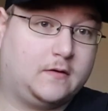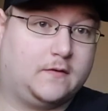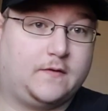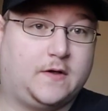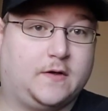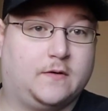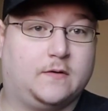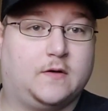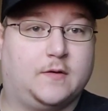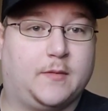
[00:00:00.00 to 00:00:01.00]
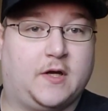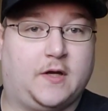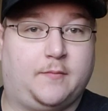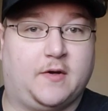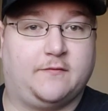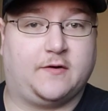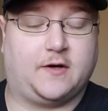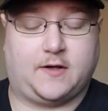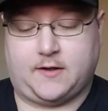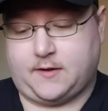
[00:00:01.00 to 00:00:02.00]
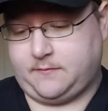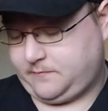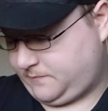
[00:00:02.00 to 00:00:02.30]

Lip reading: video on my Maverick 88,